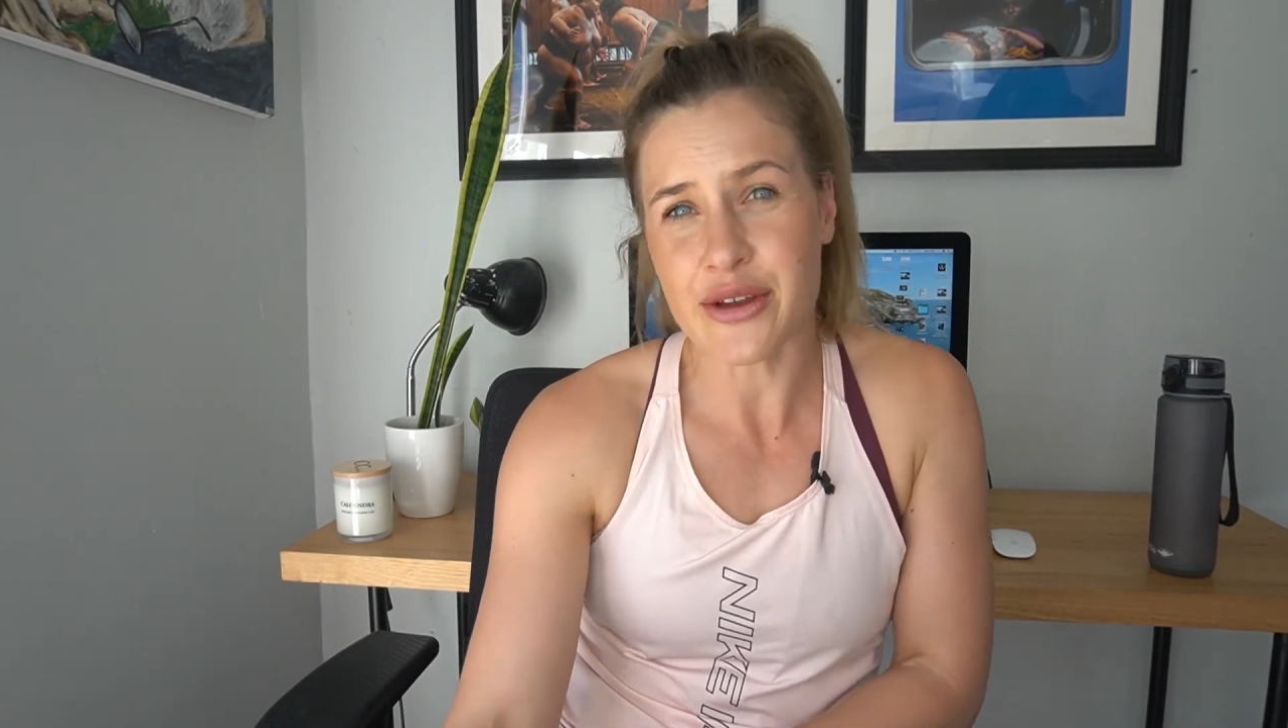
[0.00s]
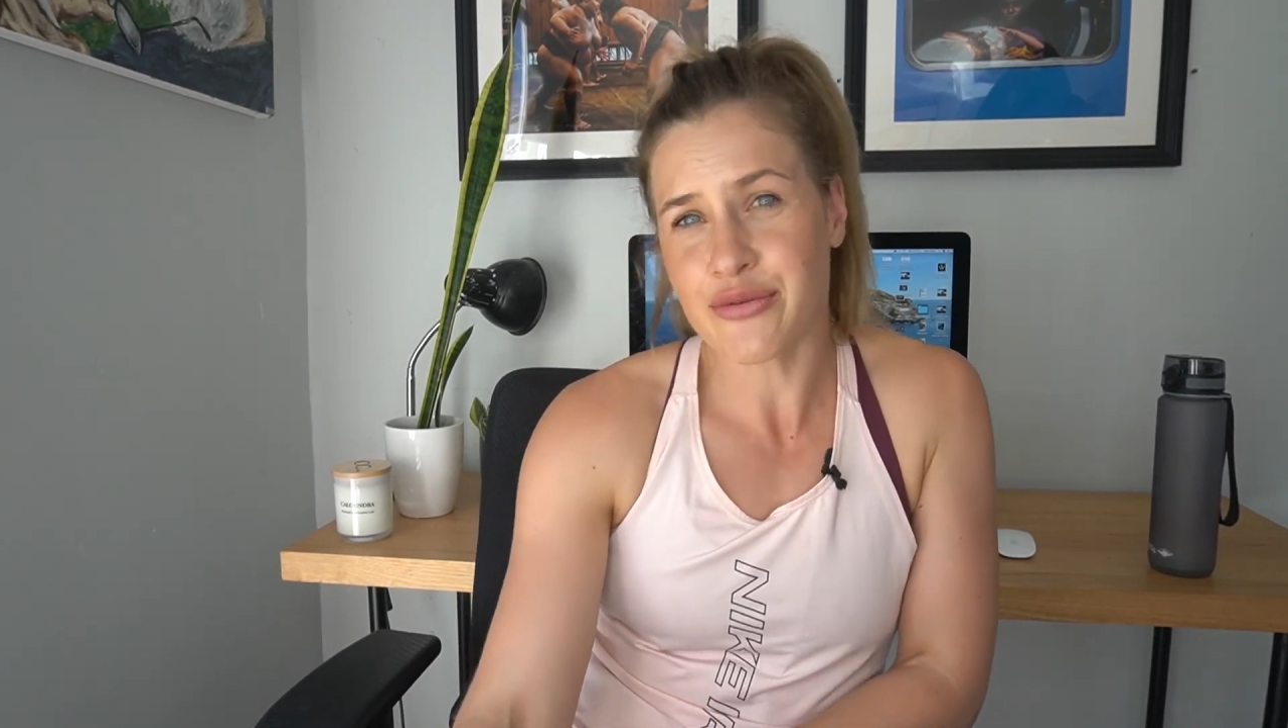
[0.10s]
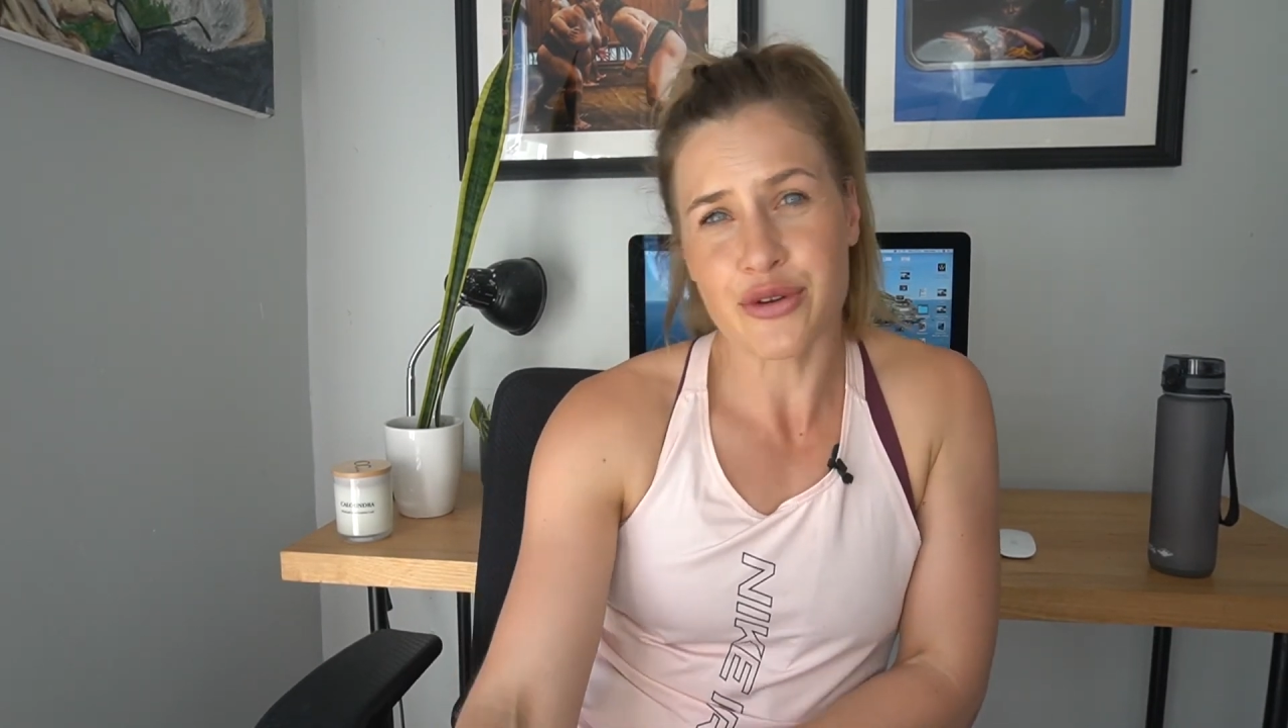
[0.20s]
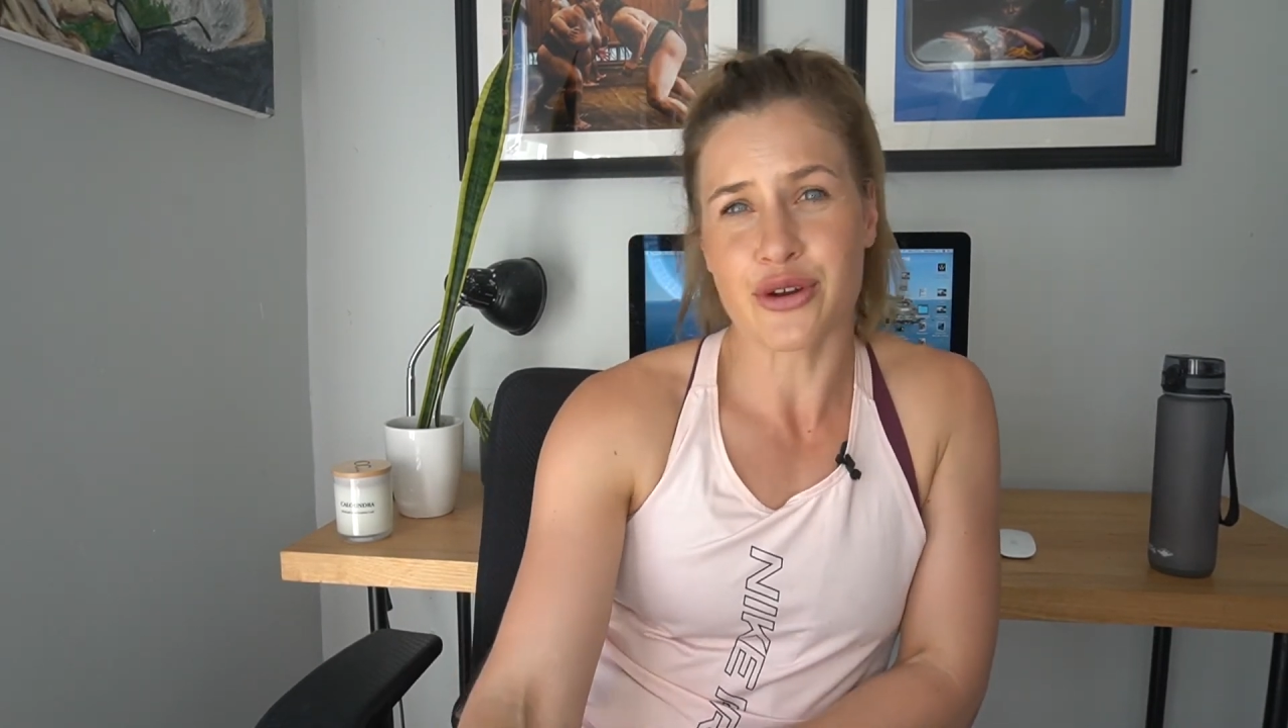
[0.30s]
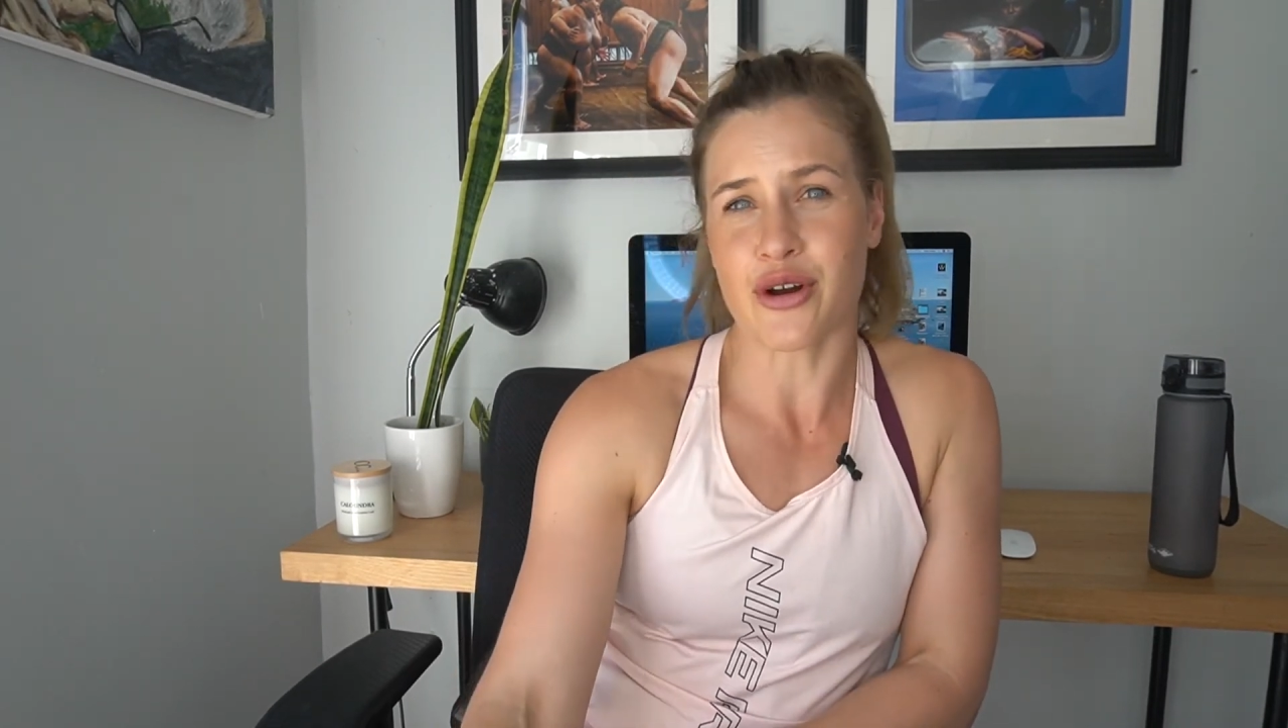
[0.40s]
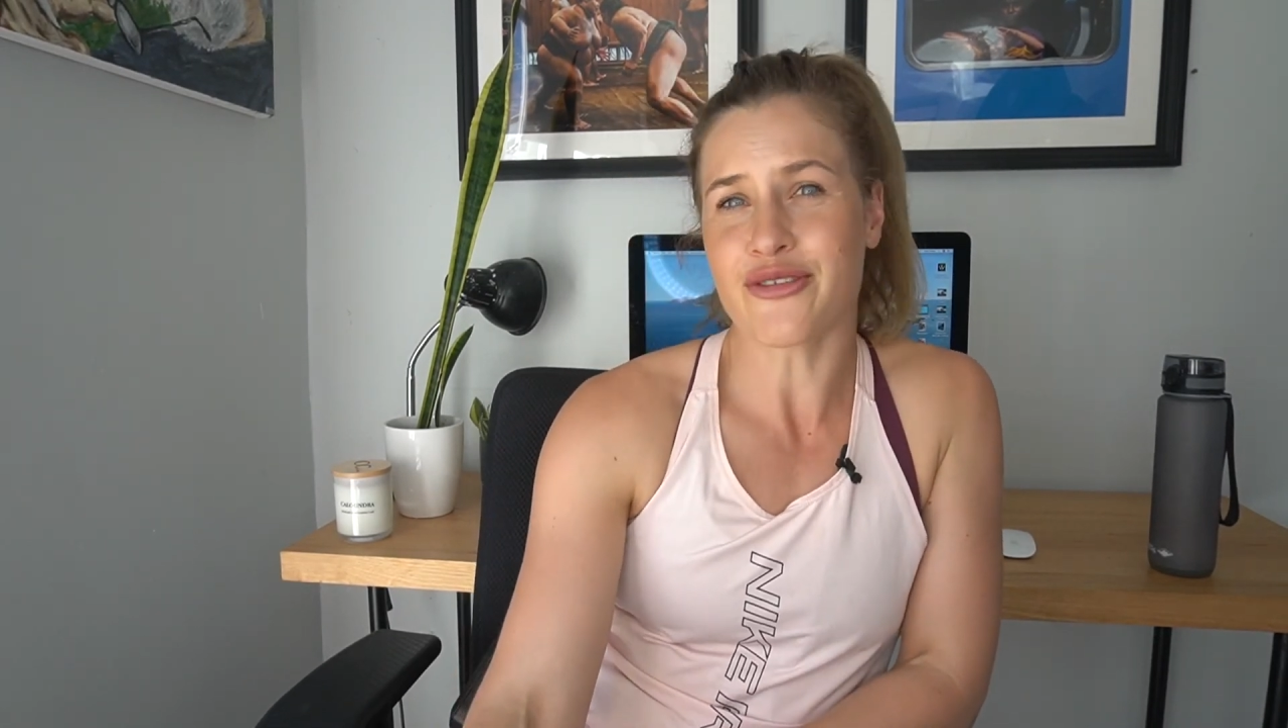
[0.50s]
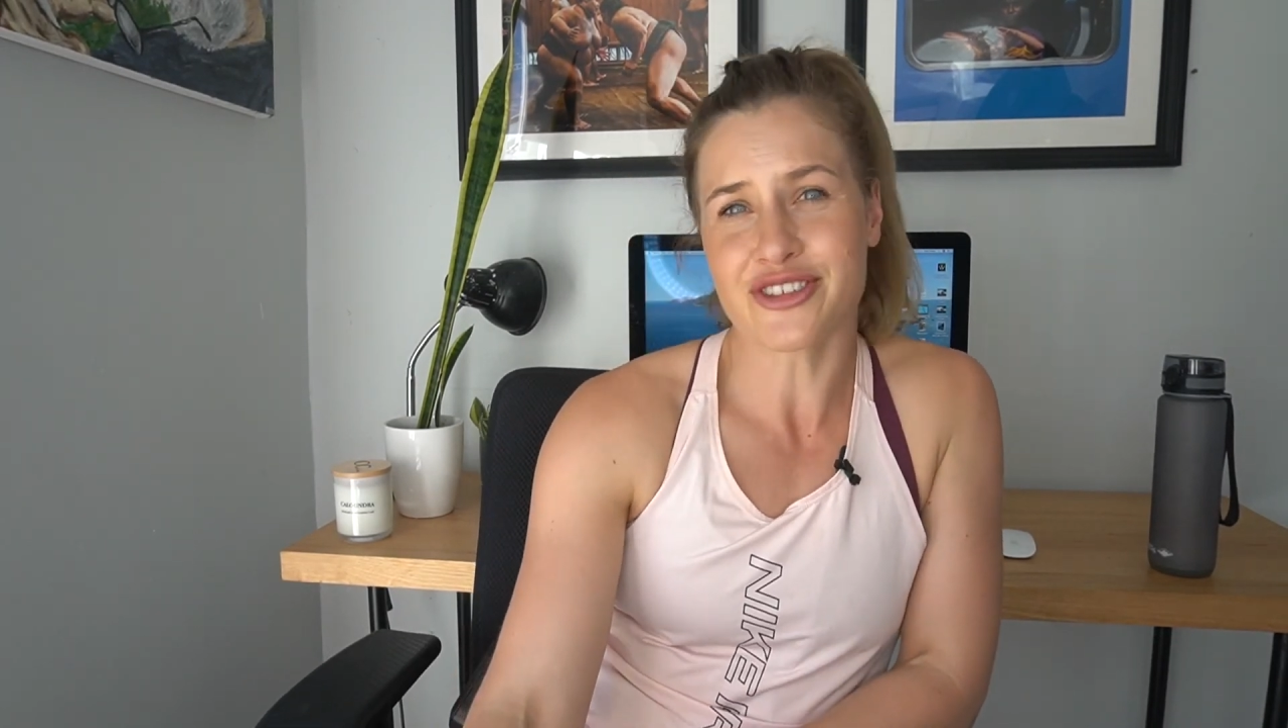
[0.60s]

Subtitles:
food off